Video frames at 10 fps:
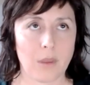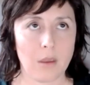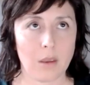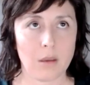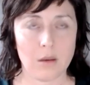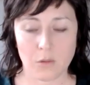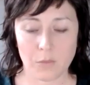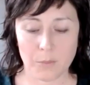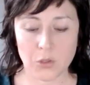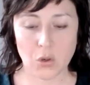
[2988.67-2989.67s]
uh, you know
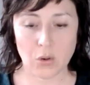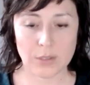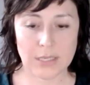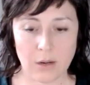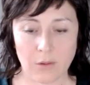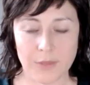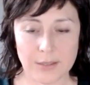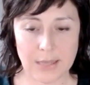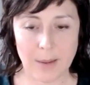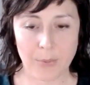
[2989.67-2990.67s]
majority of the
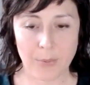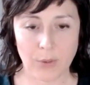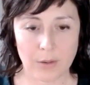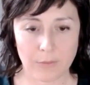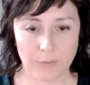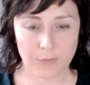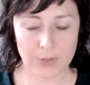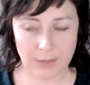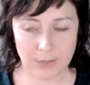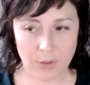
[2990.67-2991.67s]
sample in for
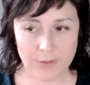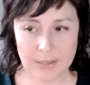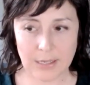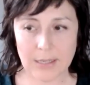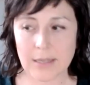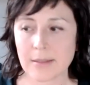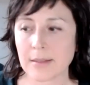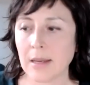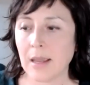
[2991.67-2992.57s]
several of the studies,